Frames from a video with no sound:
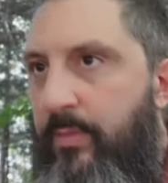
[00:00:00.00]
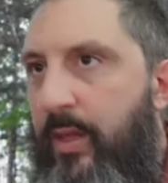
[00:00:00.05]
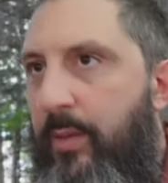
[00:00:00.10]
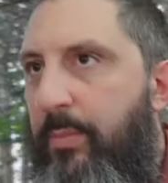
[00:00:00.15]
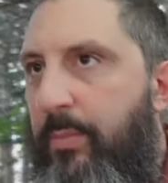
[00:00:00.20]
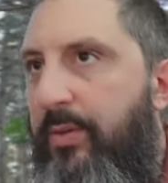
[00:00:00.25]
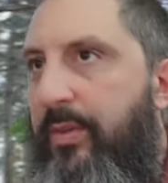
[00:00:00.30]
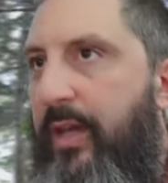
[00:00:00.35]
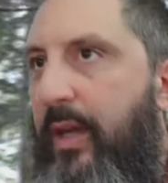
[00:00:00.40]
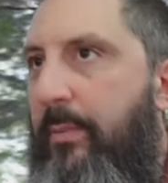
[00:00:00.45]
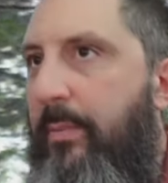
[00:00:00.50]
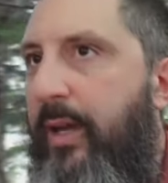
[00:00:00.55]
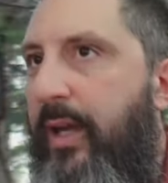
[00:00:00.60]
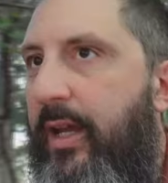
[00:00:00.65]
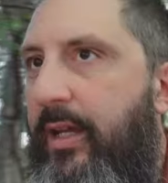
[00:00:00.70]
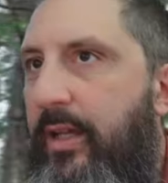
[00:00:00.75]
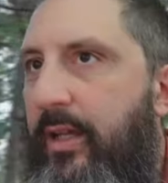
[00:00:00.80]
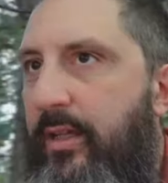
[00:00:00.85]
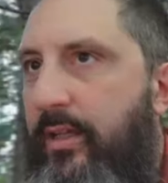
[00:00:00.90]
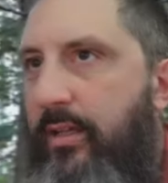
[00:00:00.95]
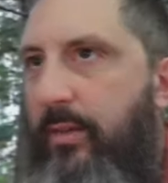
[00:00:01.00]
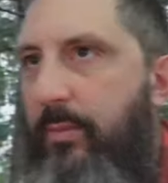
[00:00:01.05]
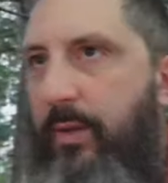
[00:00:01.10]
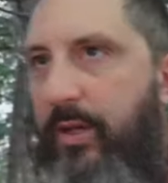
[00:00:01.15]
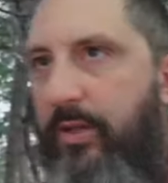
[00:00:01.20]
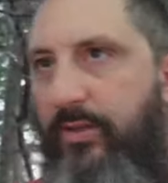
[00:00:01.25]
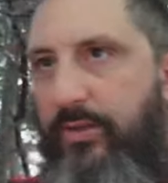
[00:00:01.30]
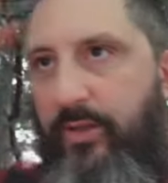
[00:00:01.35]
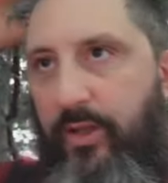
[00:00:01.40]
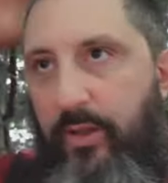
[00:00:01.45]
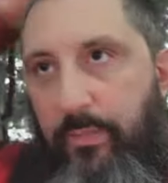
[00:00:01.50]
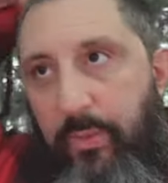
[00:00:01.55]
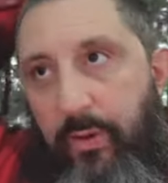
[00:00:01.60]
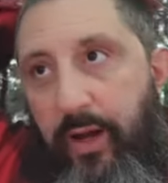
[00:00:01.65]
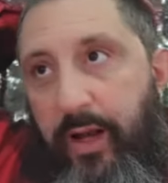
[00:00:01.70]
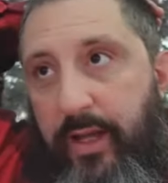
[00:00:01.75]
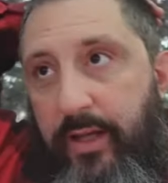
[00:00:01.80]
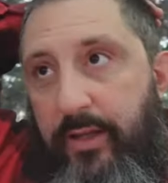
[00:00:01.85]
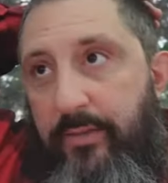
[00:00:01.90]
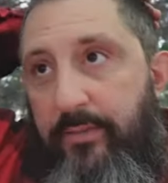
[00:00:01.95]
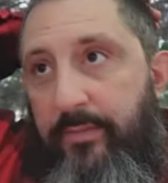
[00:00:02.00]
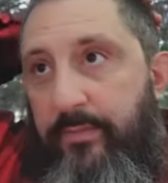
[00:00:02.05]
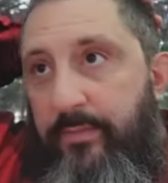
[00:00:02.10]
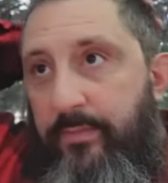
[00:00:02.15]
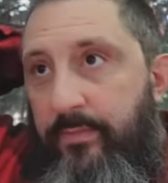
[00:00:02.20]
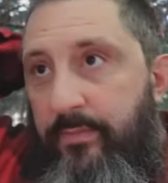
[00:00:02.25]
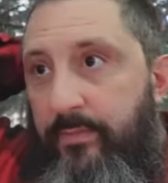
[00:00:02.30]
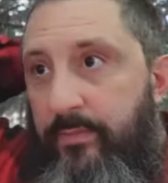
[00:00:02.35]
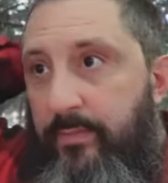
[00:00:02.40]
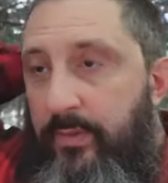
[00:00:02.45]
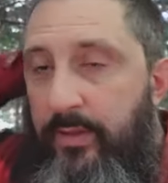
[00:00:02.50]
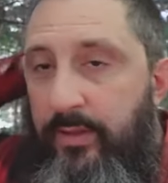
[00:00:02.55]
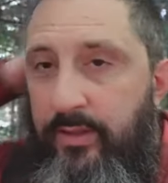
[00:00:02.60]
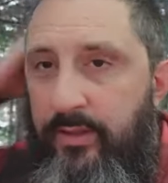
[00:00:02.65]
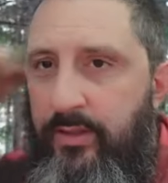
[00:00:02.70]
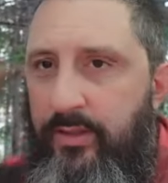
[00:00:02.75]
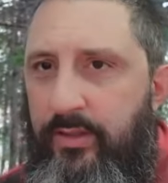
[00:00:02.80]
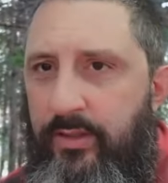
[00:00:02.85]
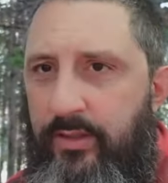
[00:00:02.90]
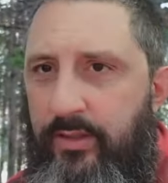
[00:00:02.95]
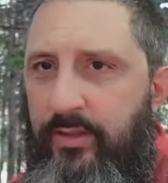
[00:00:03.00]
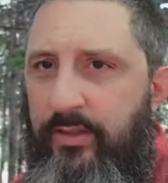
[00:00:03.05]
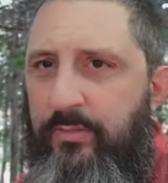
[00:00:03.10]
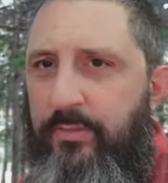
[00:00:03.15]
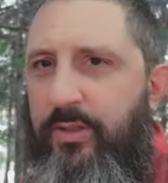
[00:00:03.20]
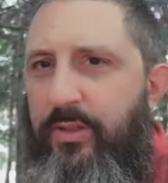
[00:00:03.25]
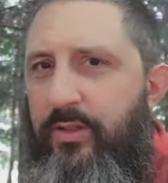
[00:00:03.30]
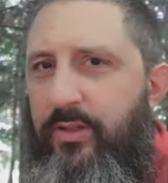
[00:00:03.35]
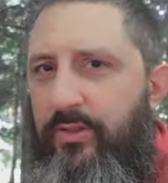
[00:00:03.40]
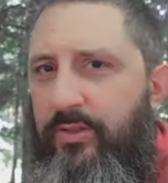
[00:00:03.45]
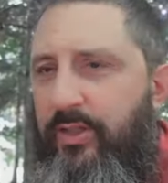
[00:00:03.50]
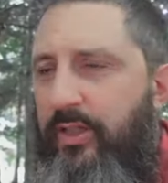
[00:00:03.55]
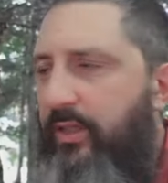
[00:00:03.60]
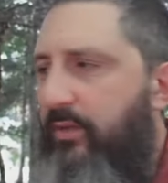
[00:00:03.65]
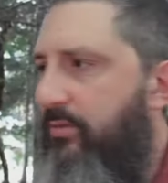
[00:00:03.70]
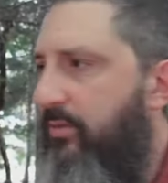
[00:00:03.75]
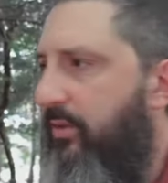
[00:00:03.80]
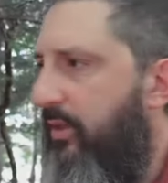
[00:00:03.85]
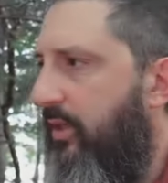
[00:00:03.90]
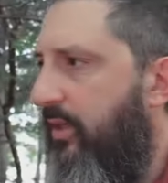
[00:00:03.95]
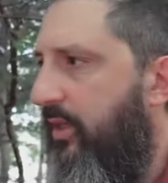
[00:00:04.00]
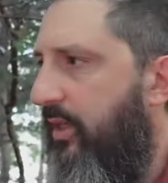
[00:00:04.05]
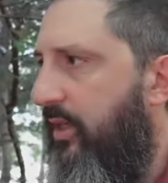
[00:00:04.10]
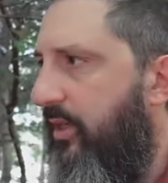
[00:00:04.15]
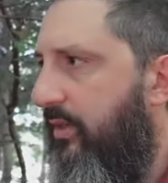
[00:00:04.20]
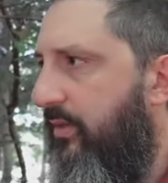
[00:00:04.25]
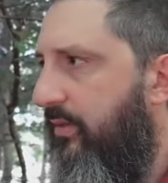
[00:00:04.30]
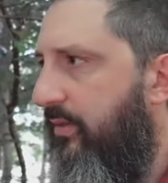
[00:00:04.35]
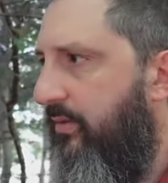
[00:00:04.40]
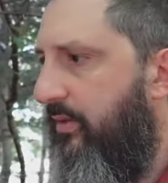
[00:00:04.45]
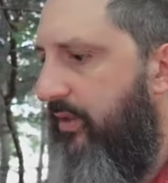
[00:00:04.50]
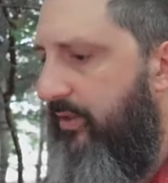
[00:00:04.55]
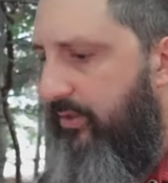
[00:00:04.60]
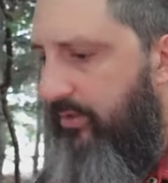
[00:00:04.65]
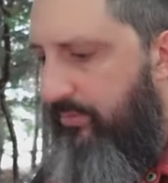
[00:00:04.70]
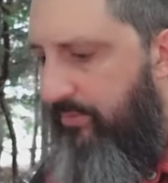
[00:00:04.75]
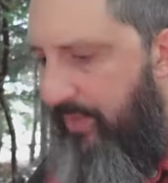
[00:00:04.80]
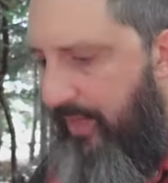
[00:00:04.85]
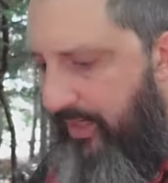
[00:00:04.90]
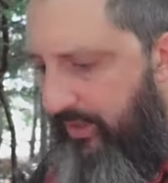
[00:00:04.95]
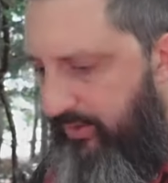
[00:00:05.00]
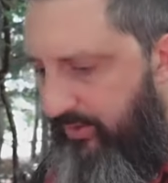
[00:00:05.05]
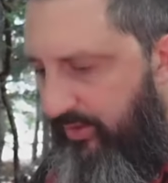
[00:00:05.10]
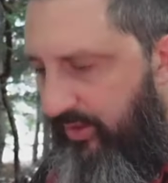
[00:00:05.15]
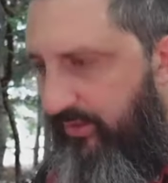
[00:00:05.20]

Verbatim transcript: They put that man in, you better start praying because he really uh, did some bad